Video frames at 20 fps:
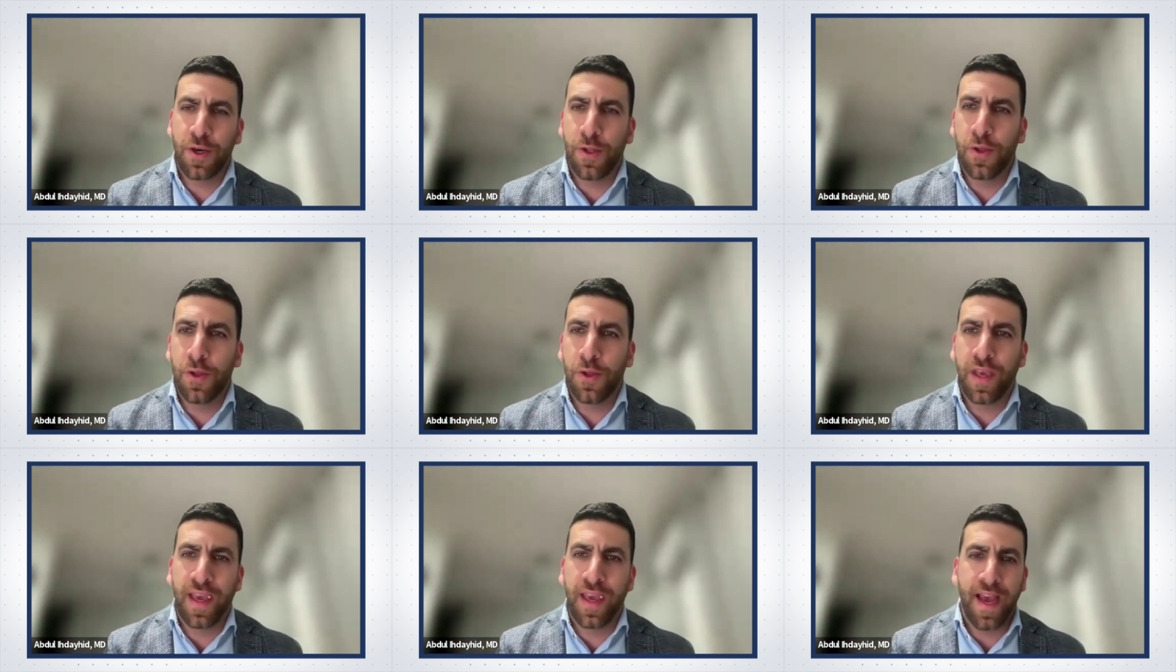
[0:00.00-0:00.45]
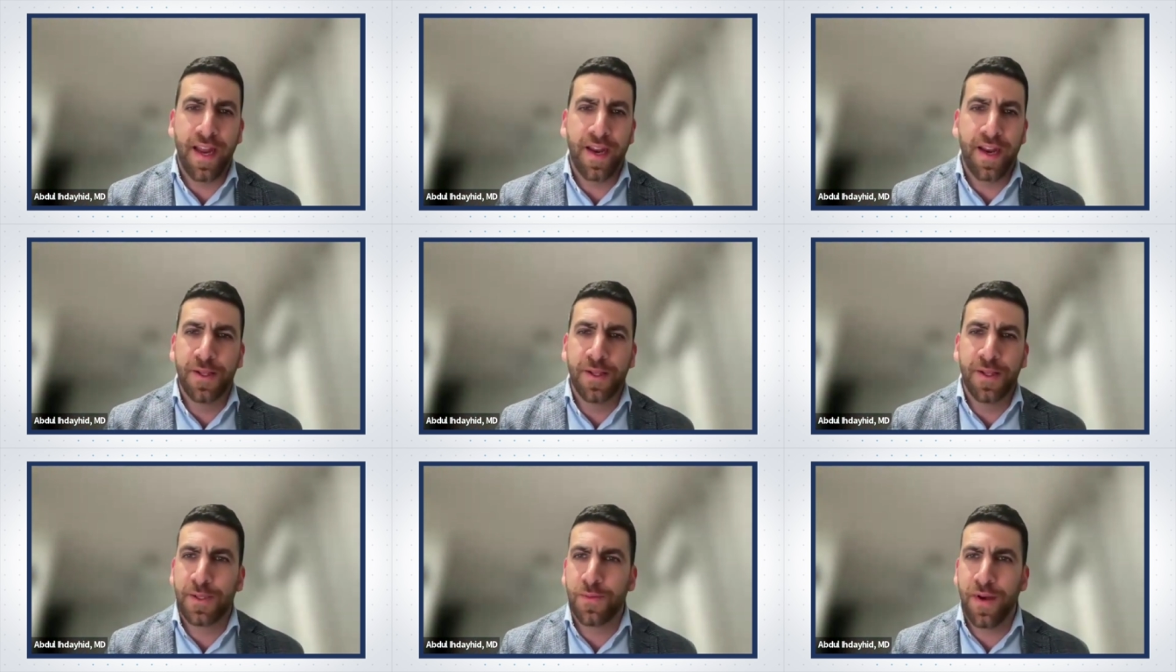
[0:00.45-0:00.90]
looking
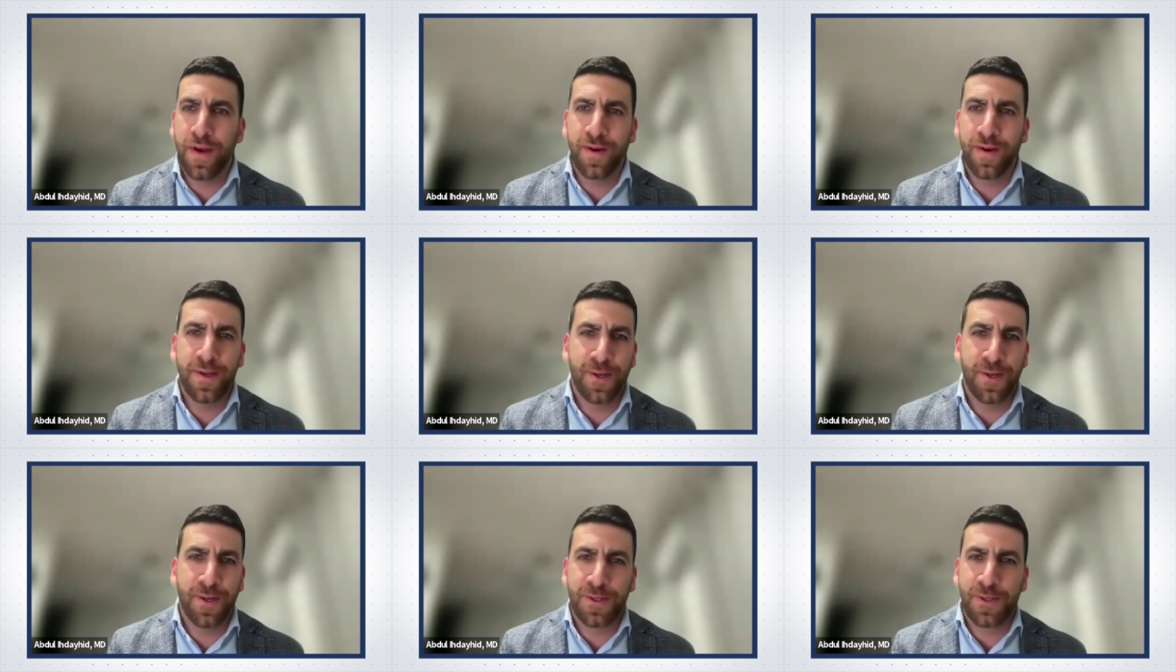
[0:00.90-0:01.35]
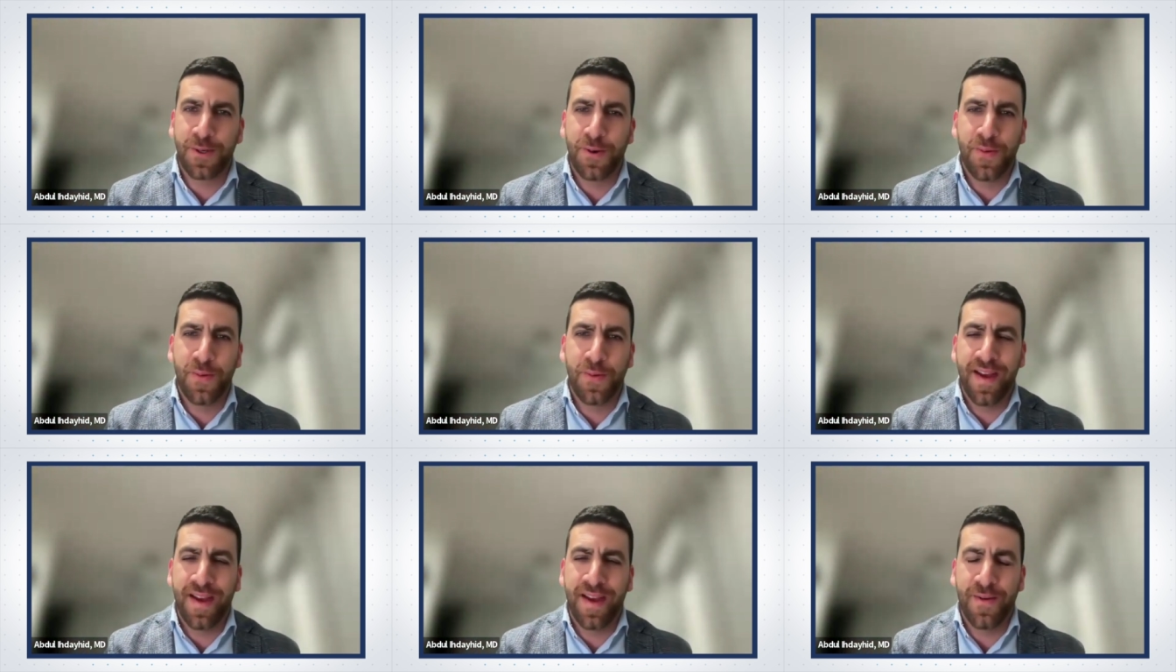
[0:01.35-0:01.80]
annulus where we're not sure
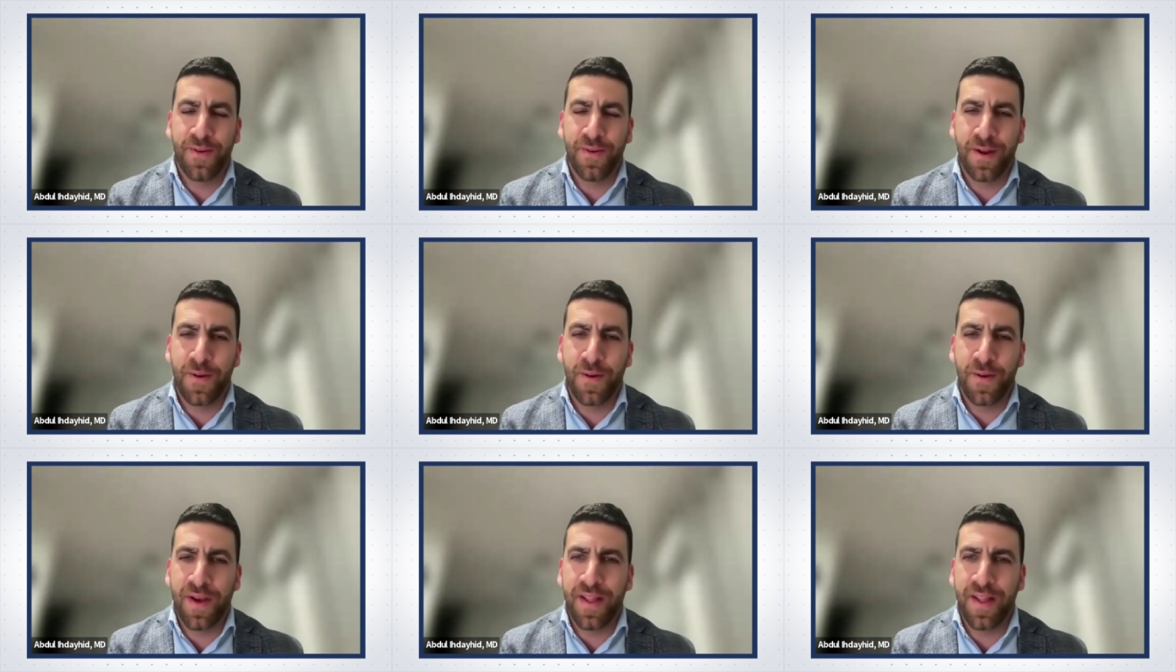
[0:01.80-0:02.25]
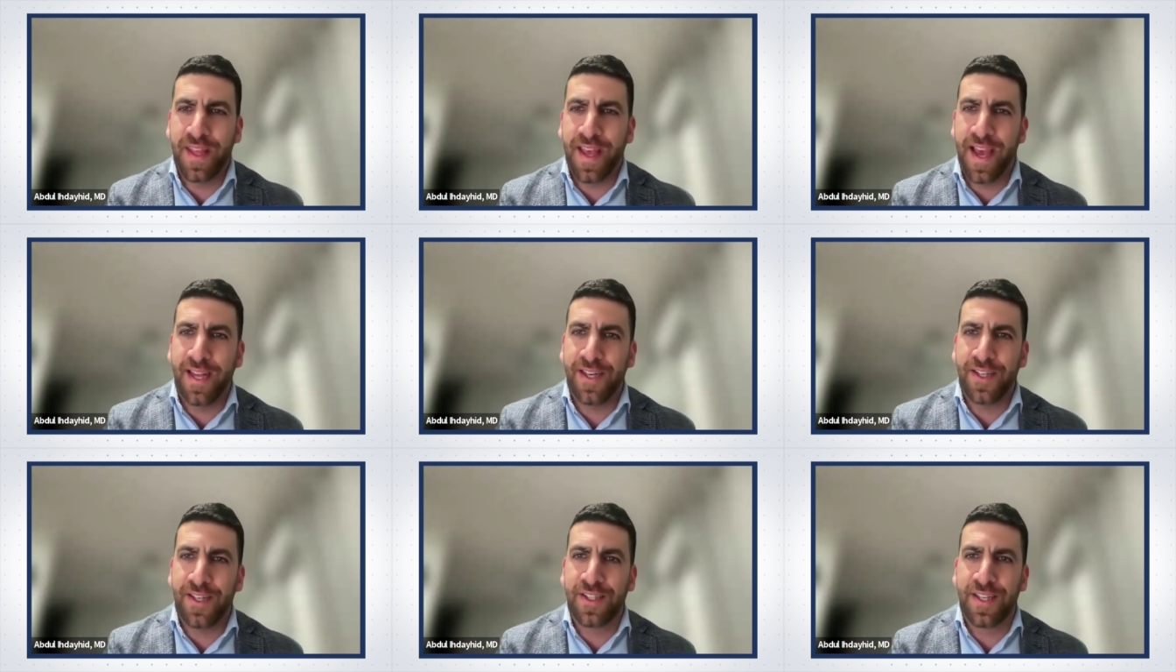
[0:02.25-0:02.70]
where the
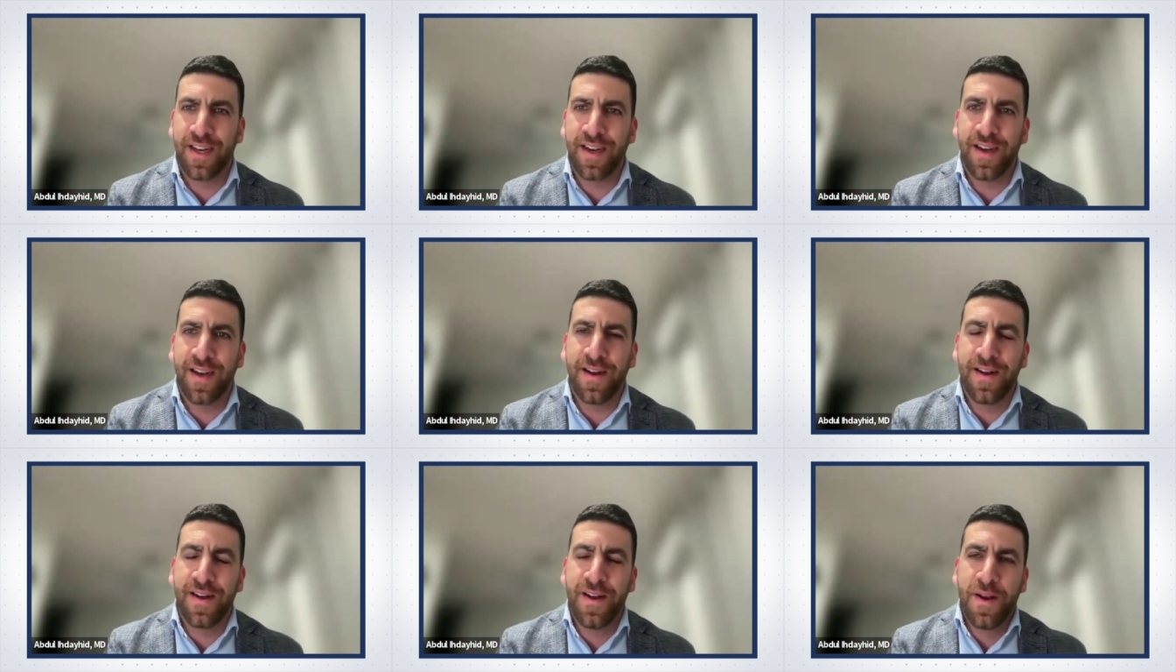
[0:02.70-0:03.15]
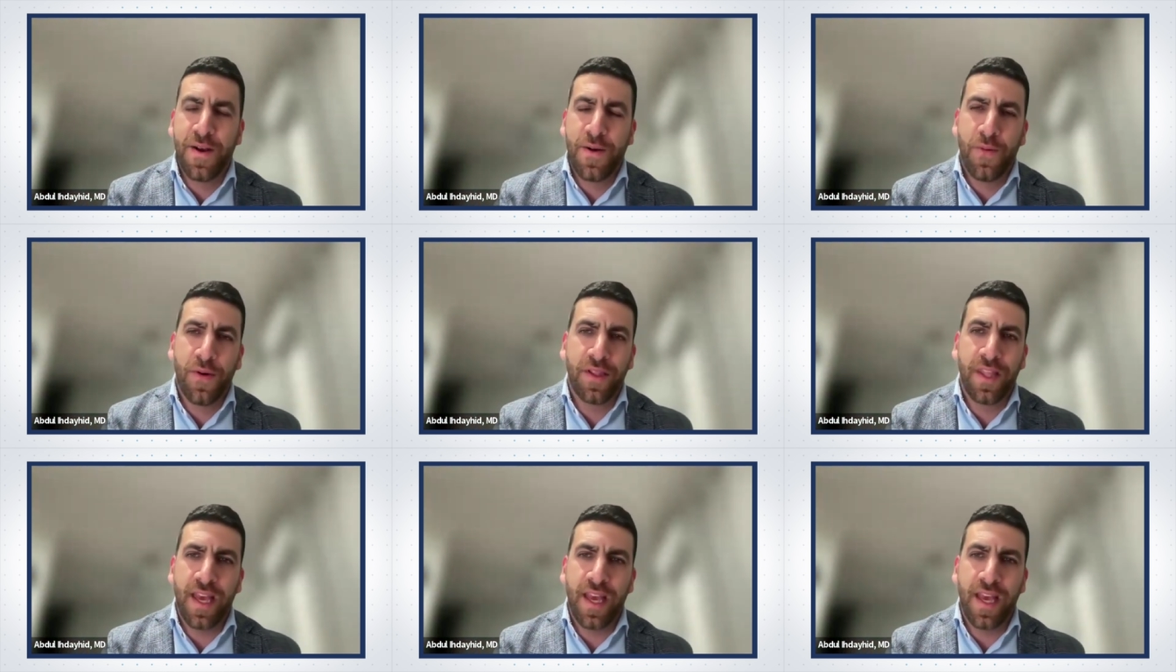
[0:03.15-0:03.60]

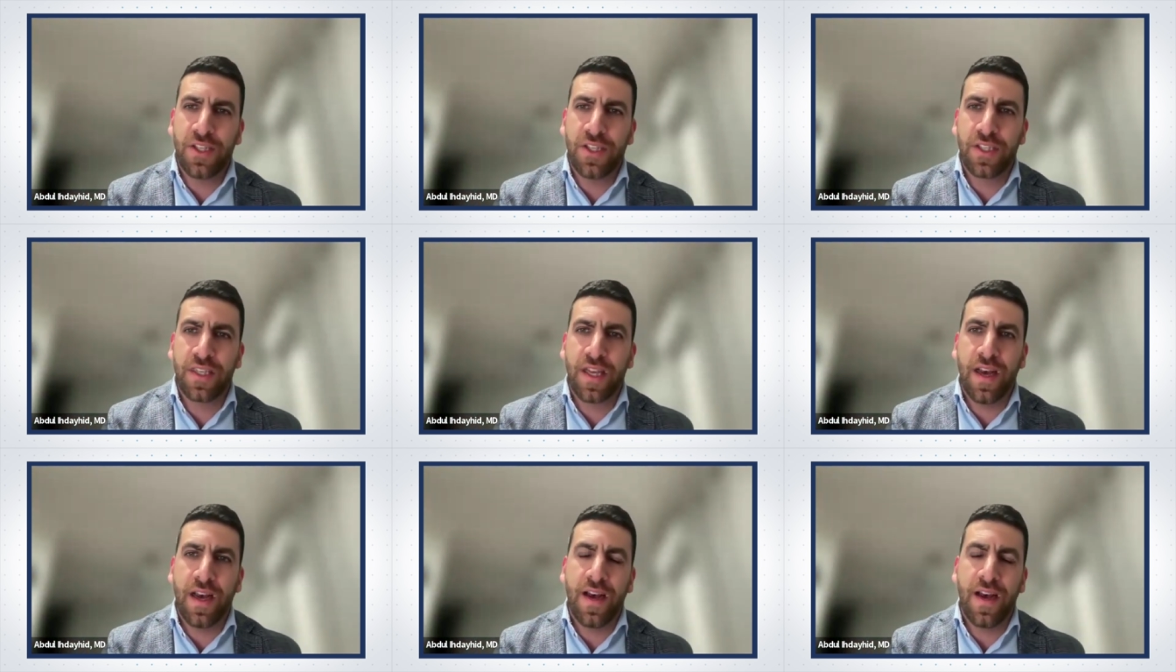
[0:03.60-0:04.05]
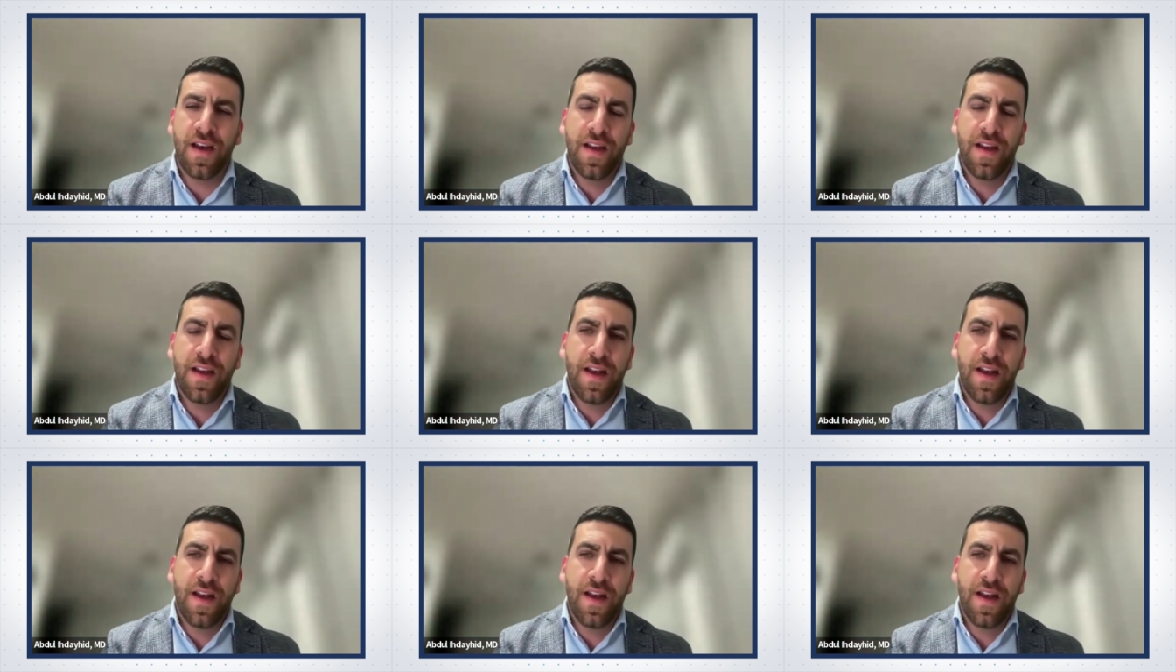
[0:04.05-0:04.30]
edges are.